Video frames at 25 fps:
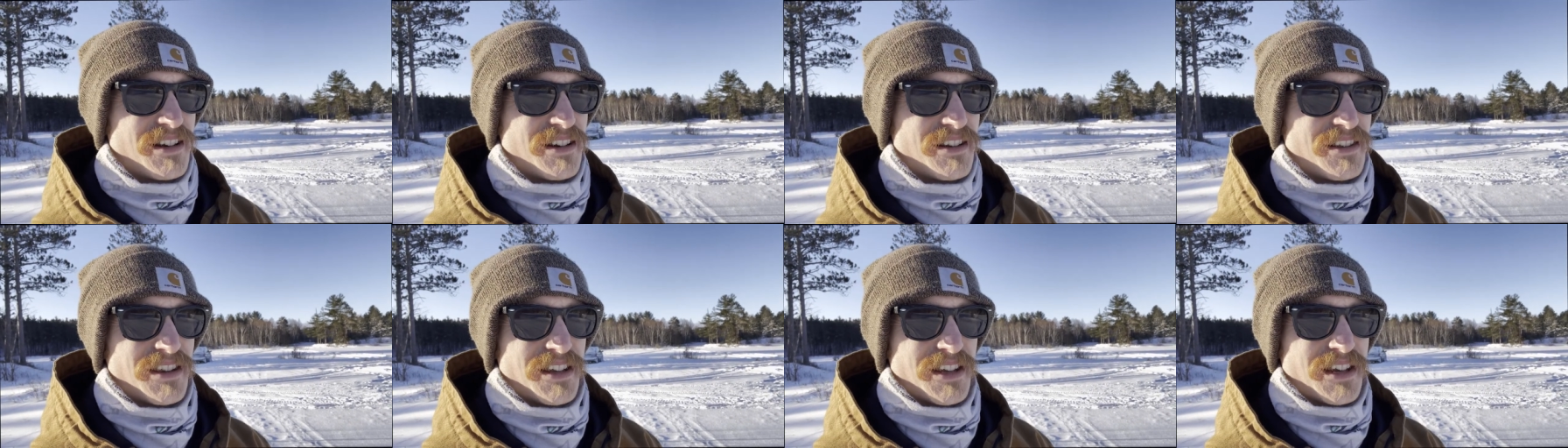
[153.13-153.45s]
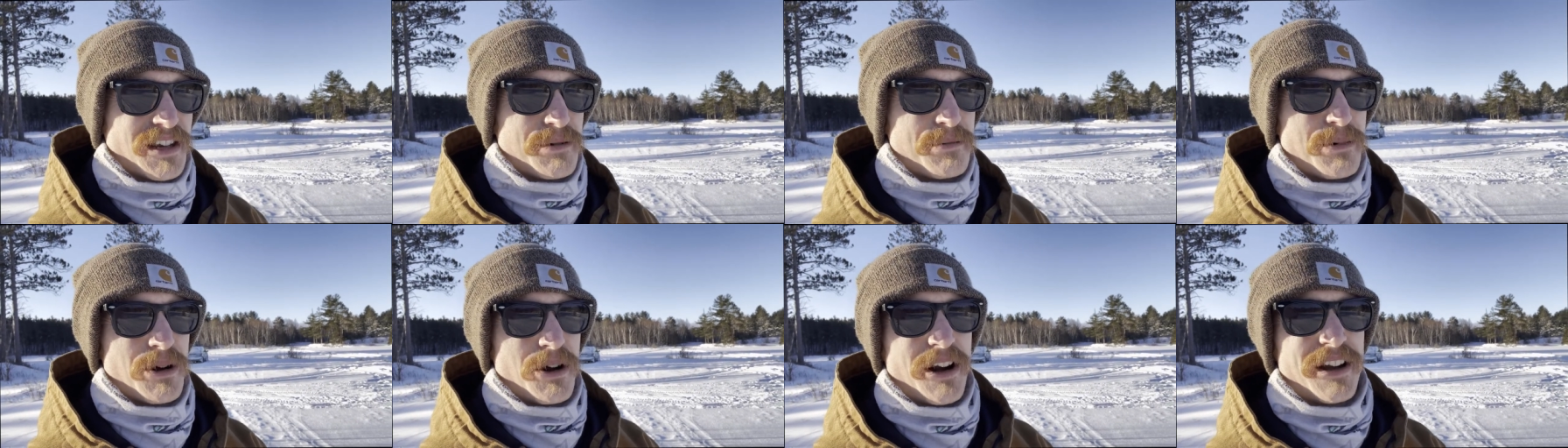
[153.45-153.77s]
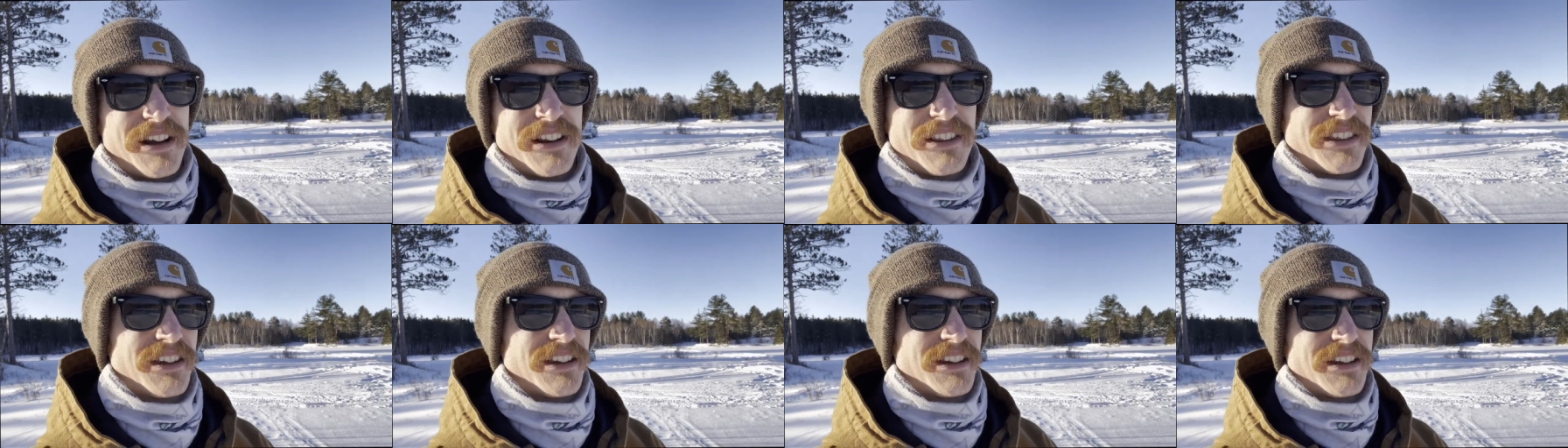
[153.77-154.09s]
thinking about
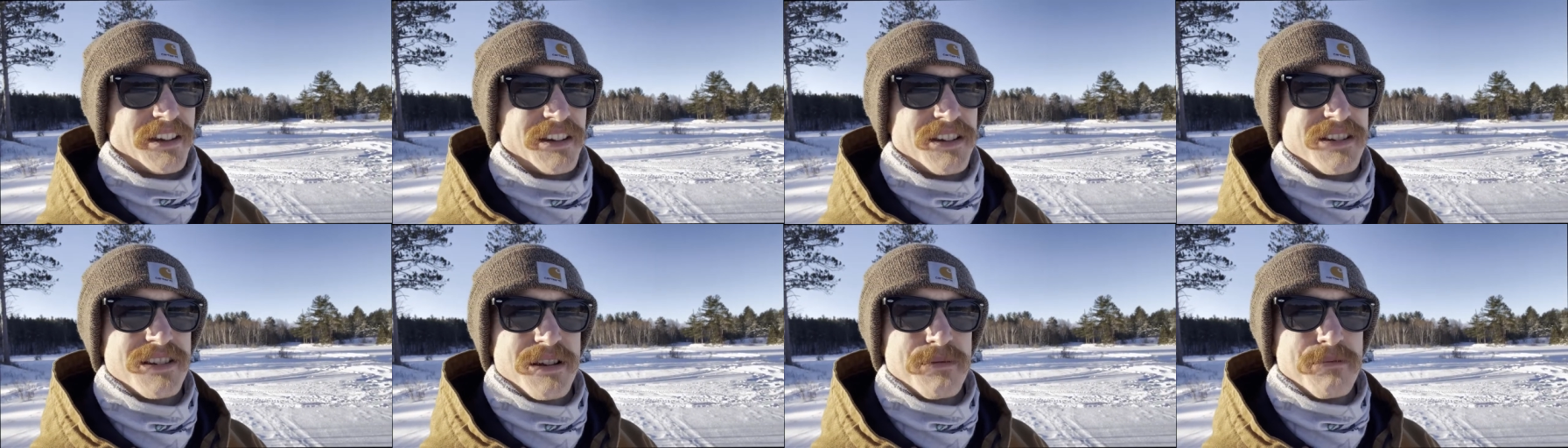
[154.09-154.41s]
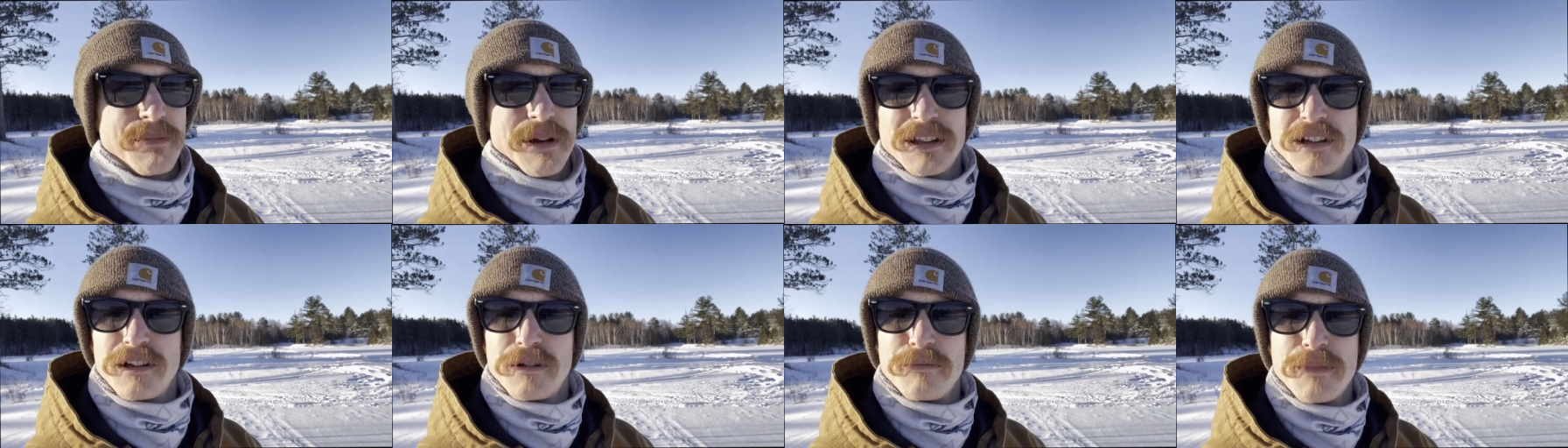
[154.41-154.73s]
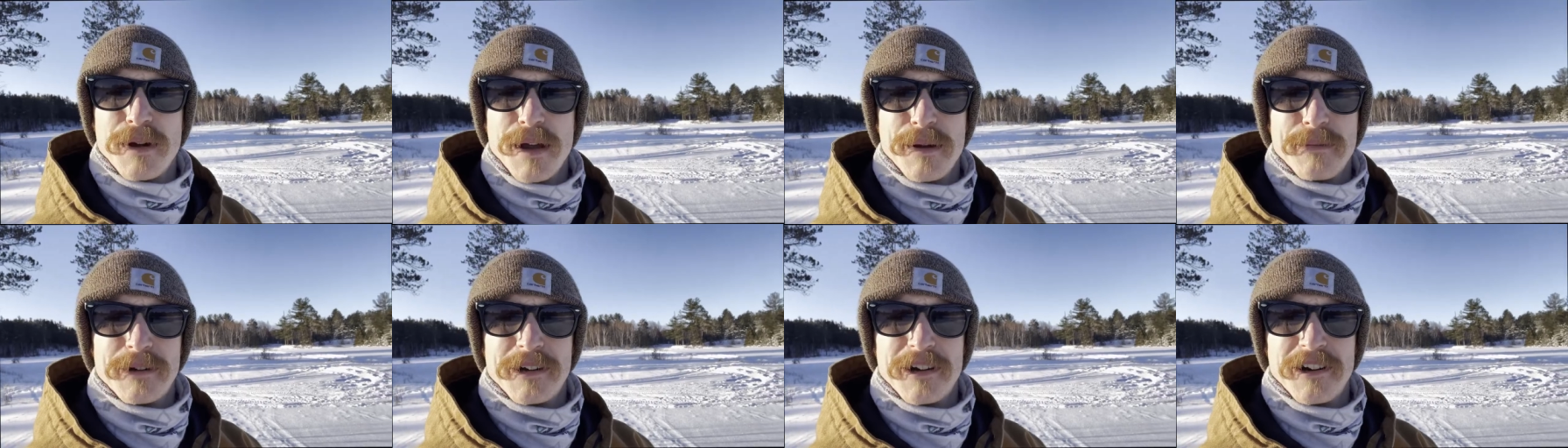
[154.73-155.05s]
anything except my little
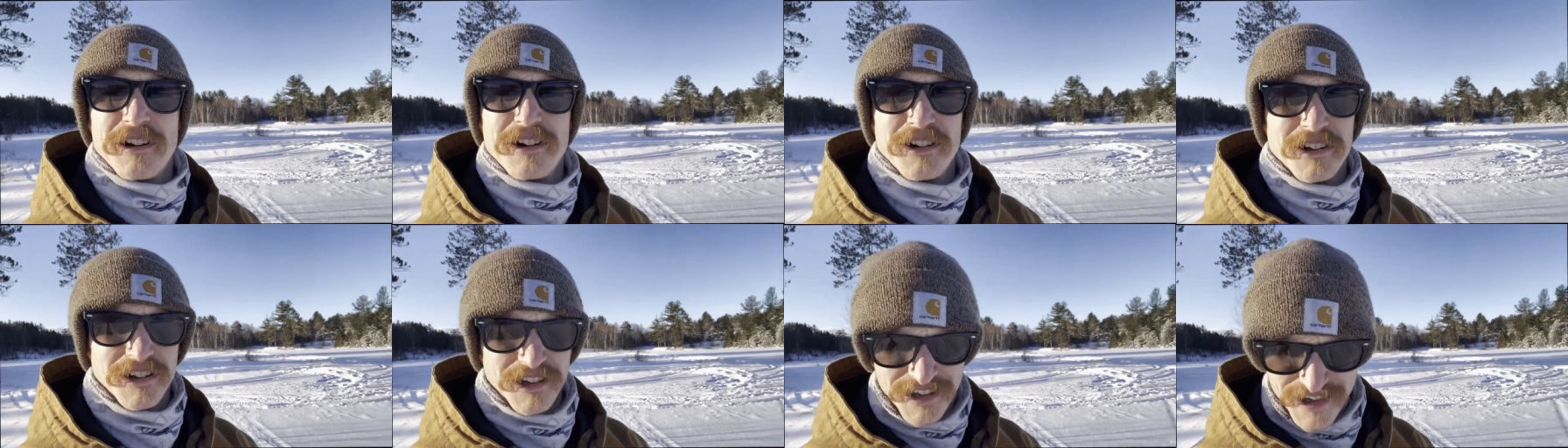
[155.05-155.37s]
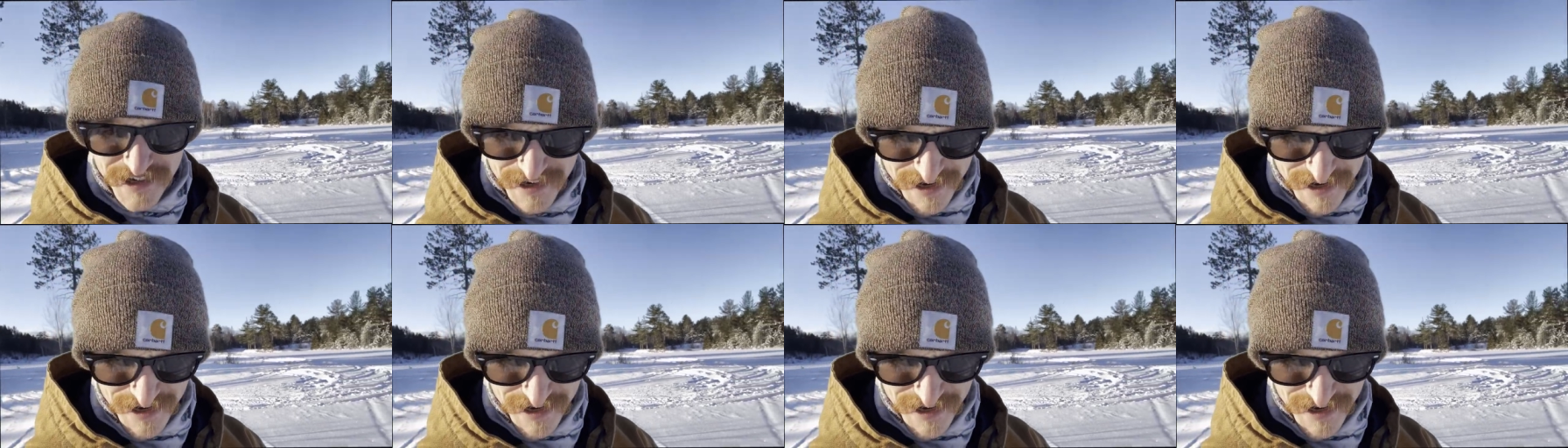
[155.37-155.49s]
baby girl.